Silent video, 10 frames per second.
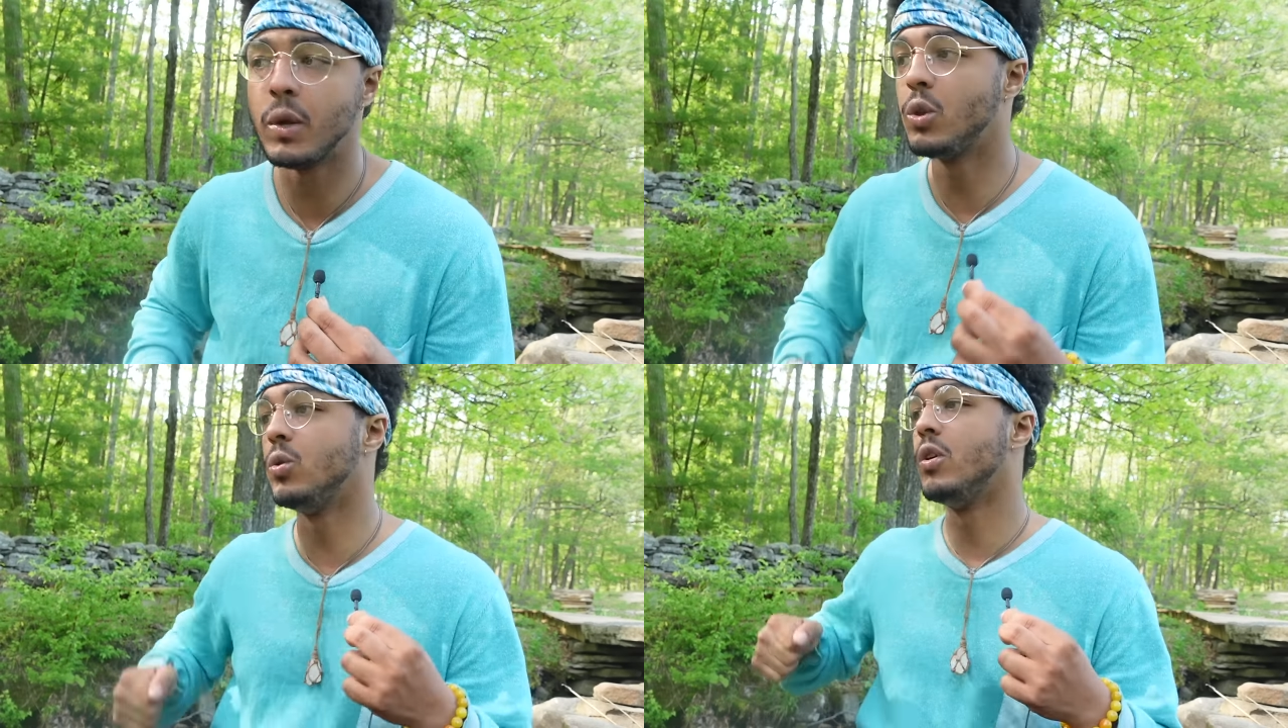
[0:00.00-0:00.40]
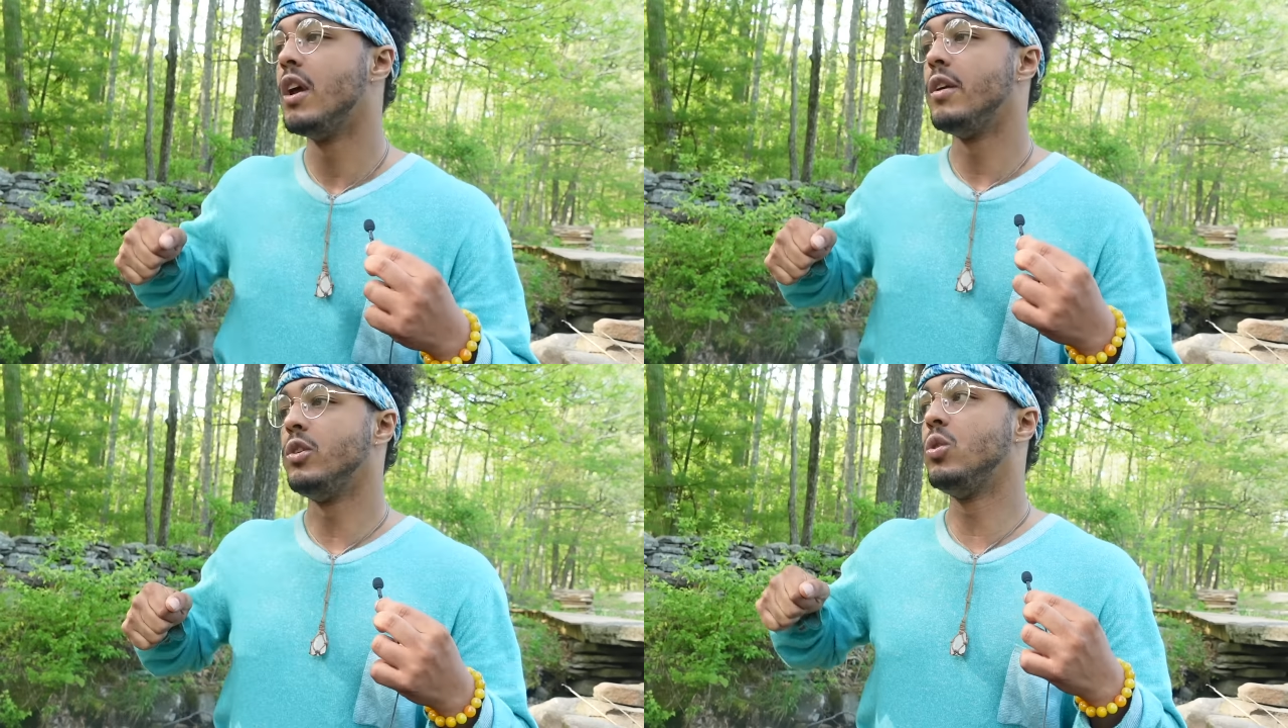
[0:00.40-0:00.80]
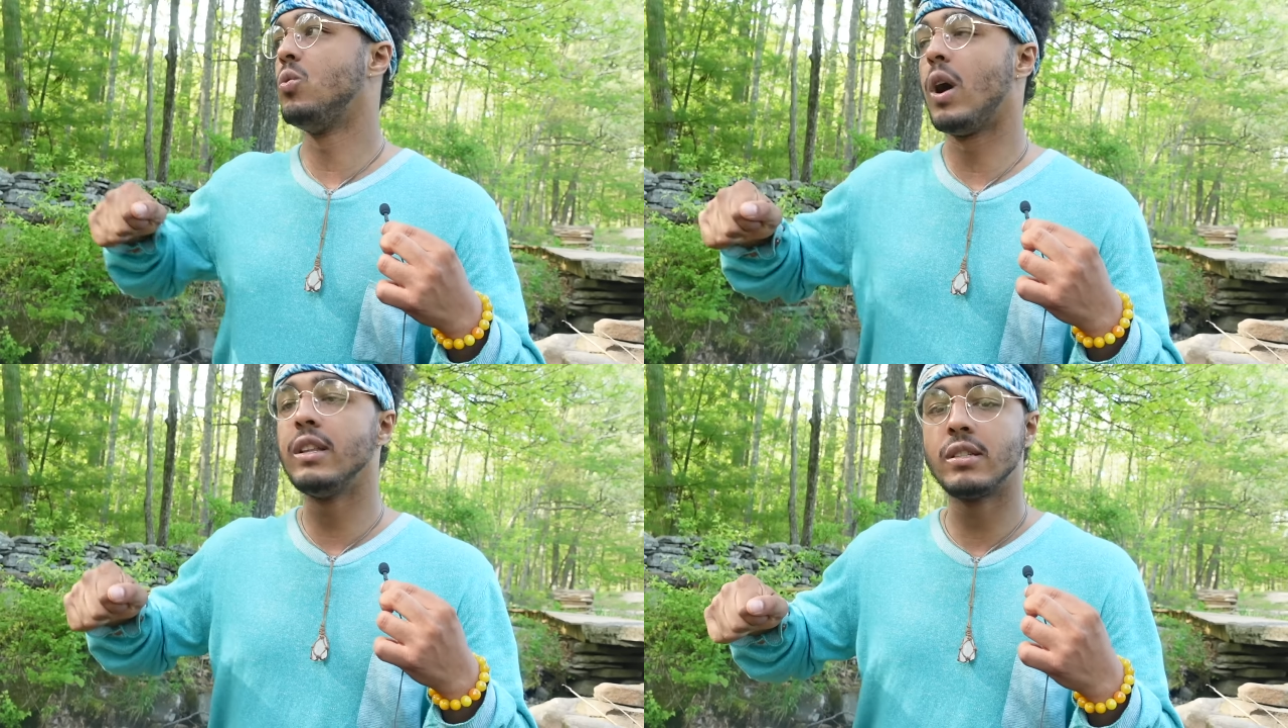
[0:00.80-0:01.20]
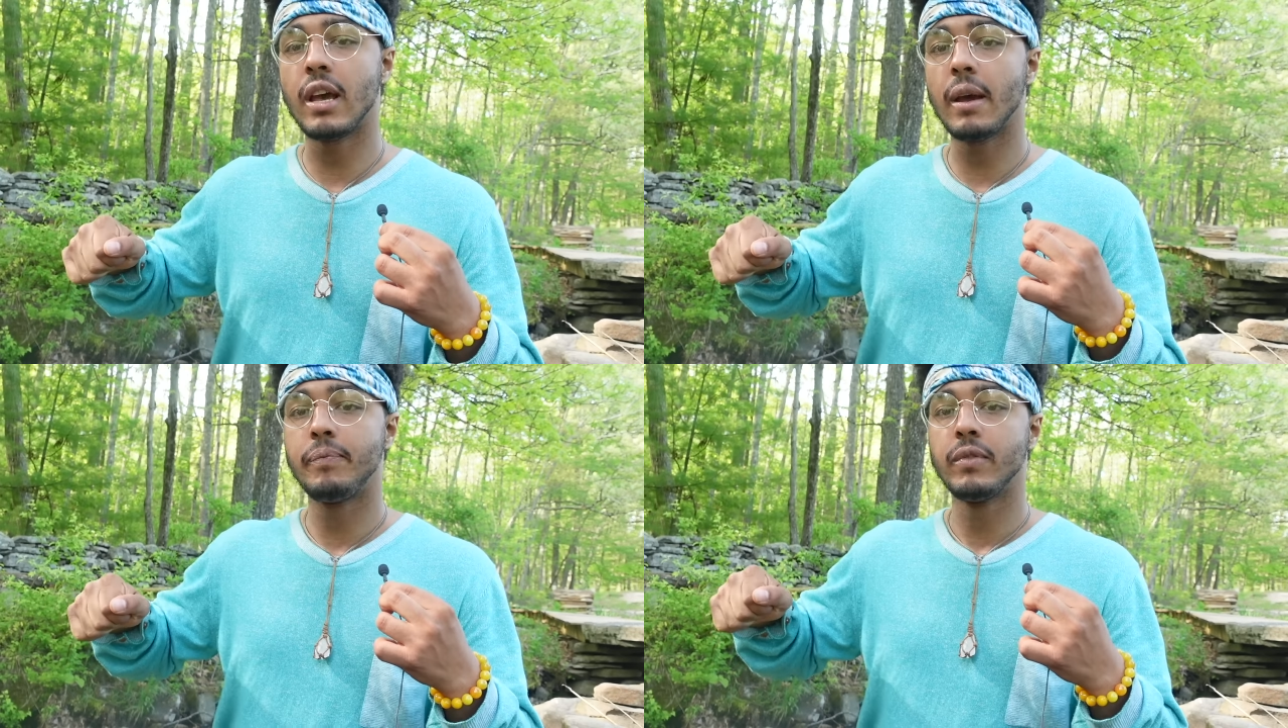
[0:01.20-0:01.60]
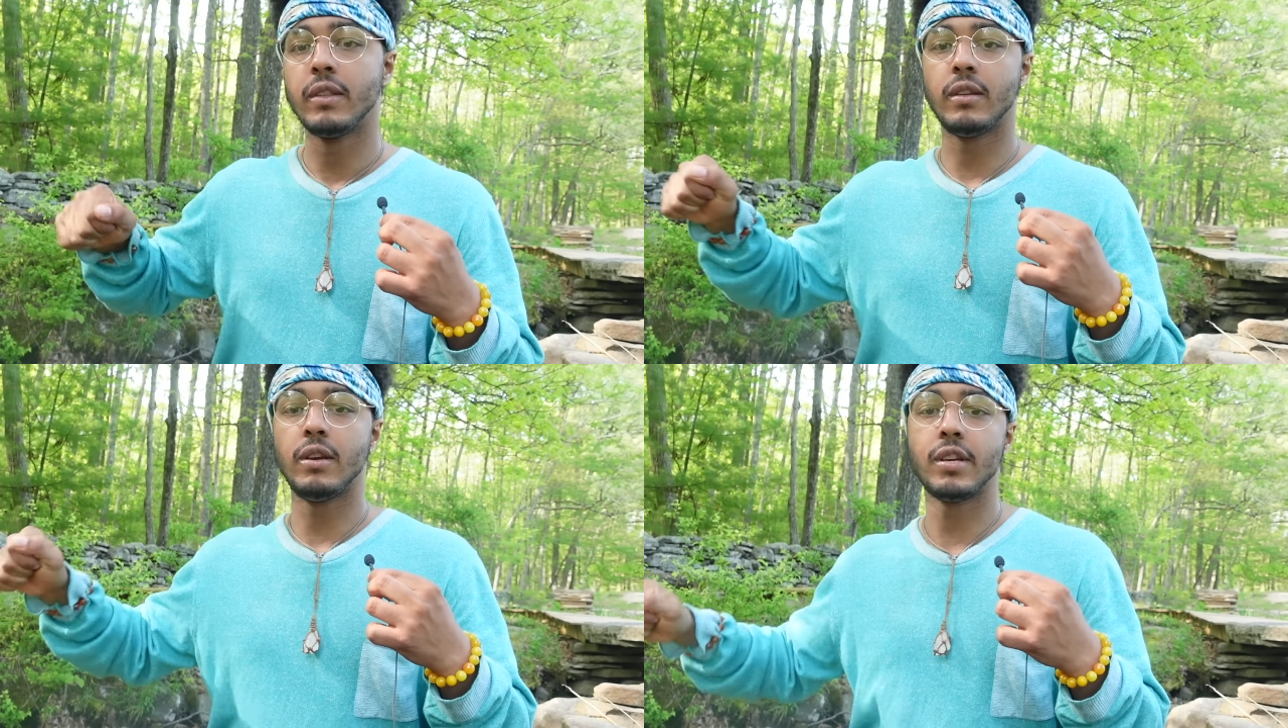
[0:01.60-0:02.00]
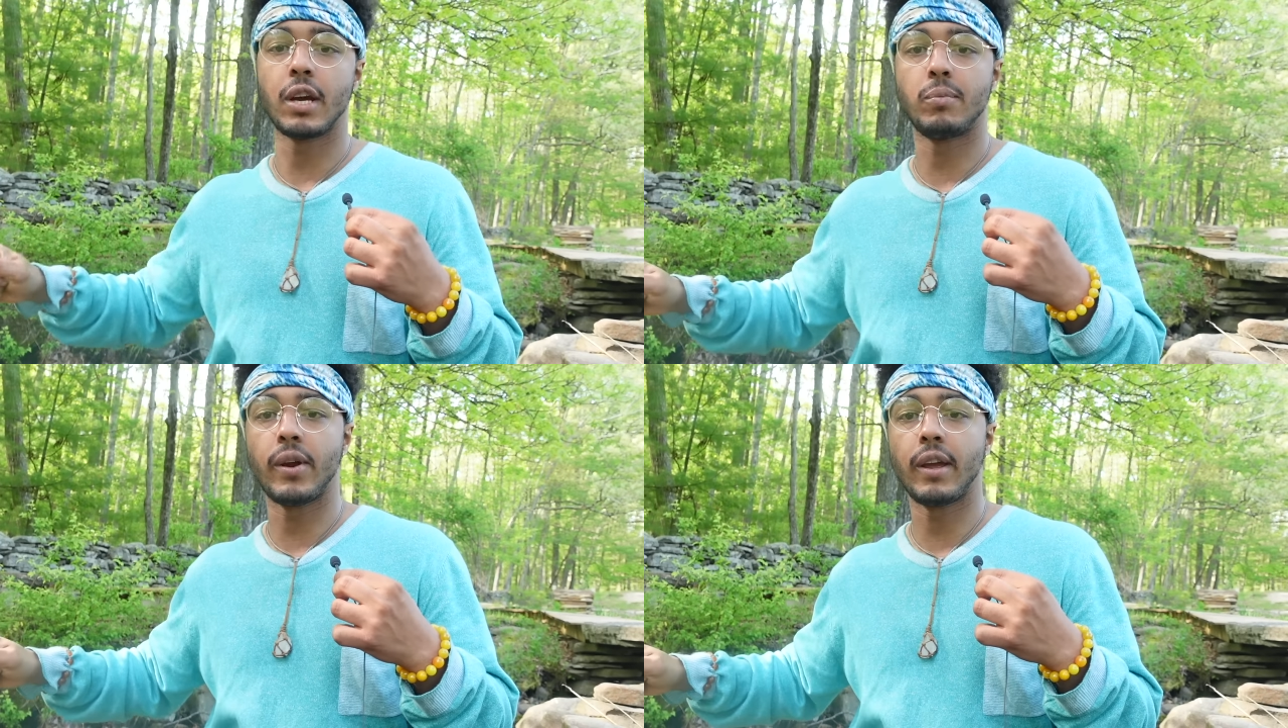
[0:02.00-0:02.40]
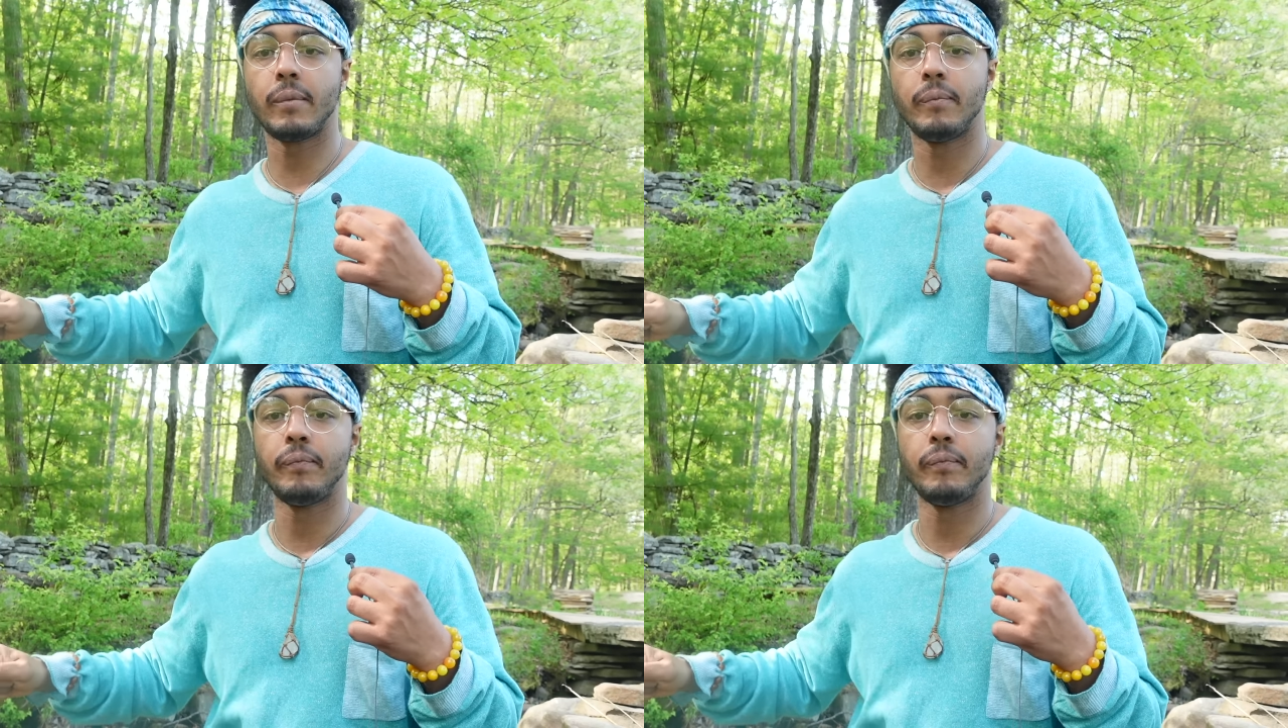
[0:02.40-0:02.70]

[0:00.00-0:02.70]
You do one set, then you take a break.